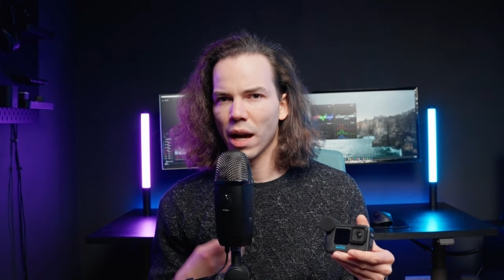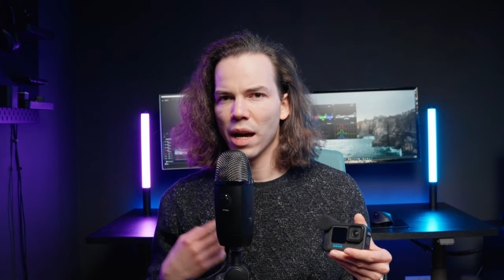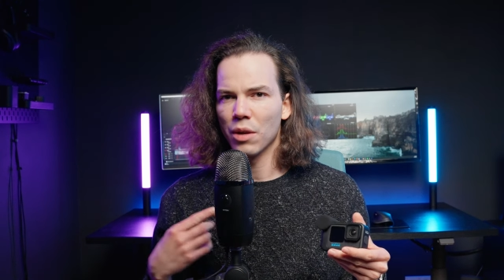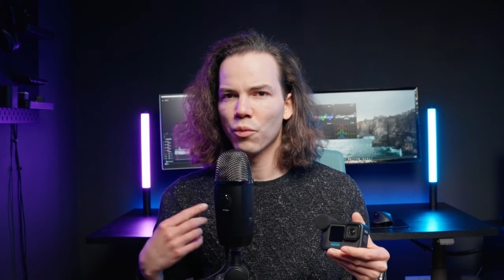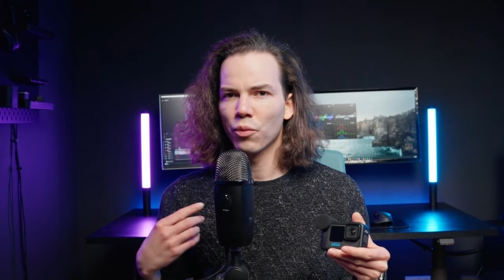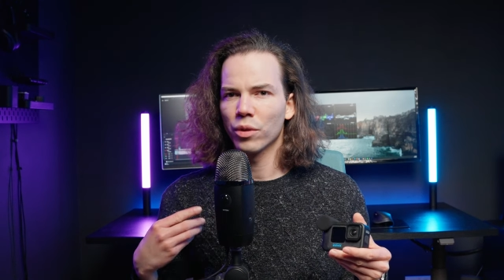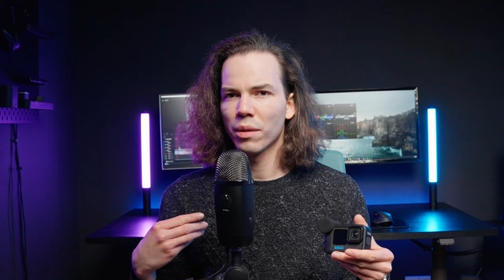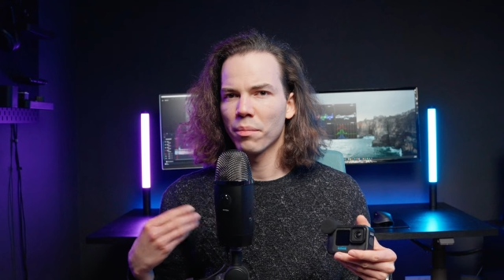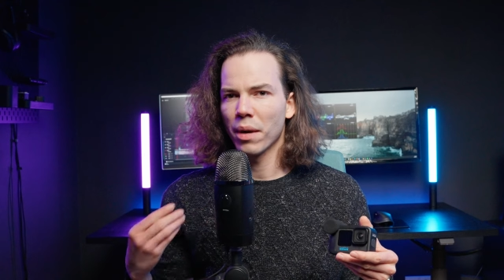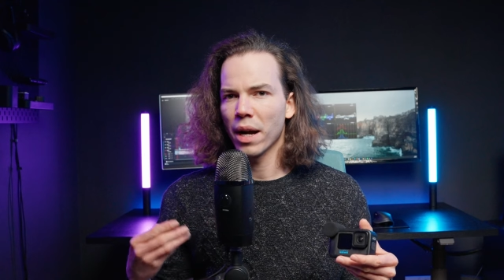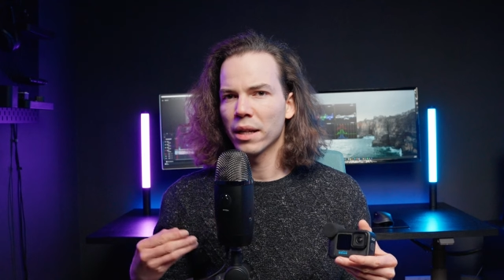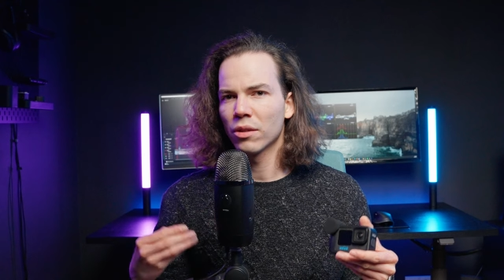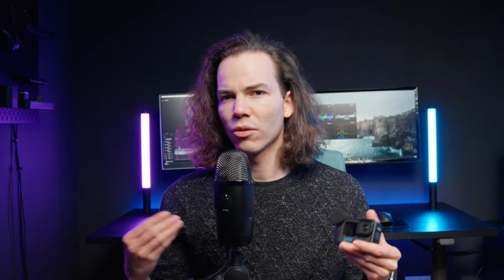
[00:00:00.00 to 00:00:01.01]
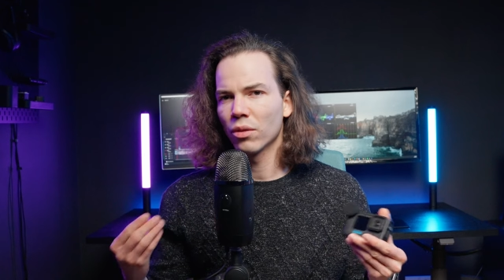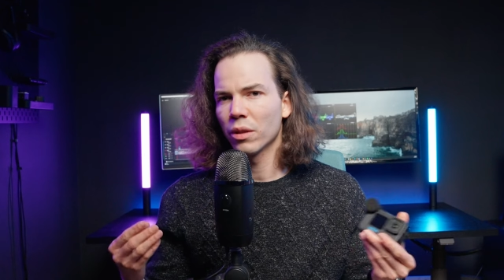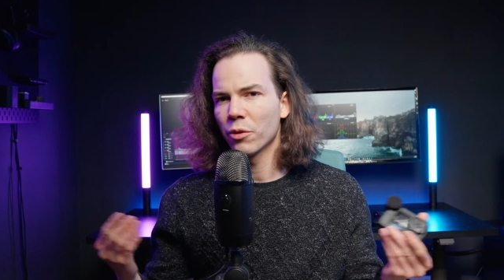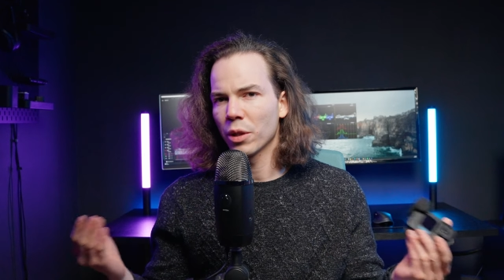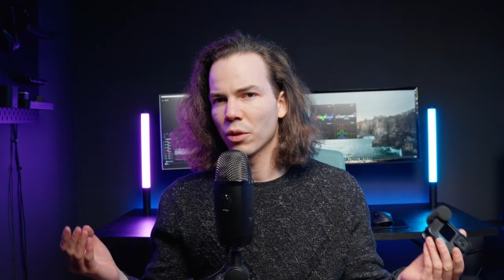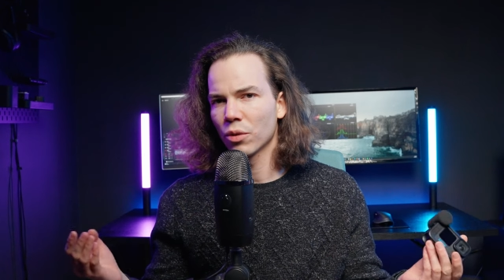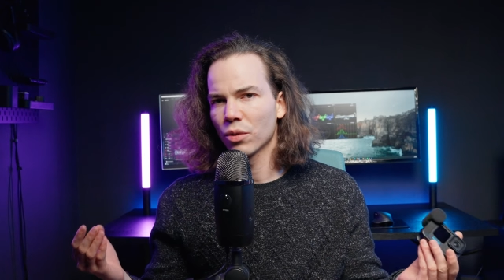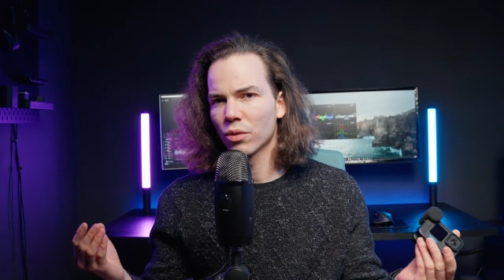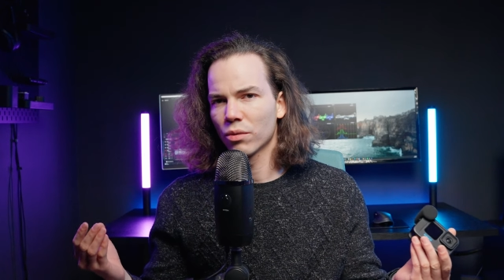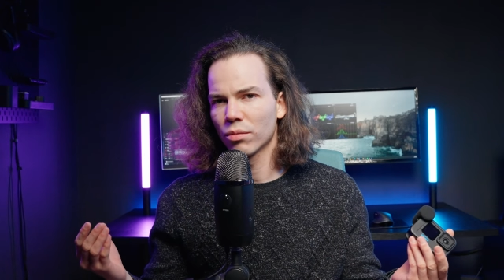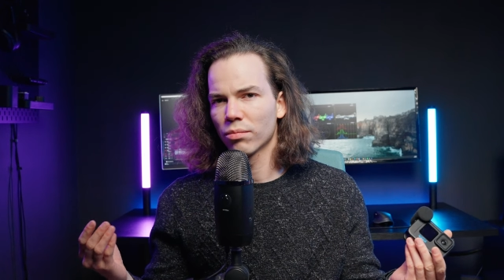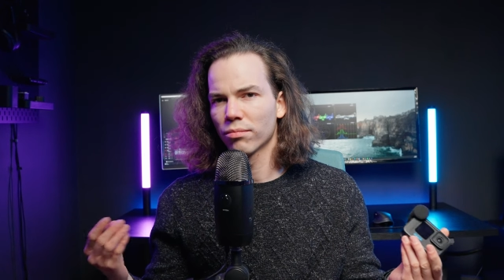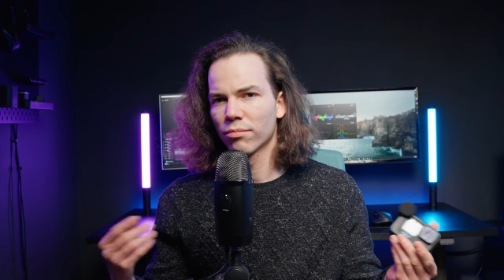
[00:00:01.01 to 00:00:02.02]
I wouldn't buy it only
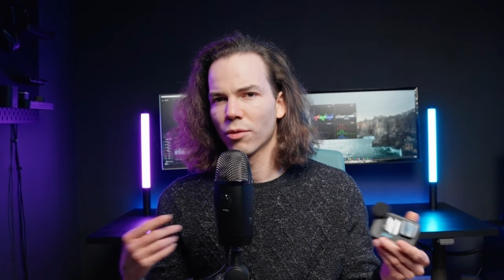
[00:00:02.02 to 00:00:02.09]
because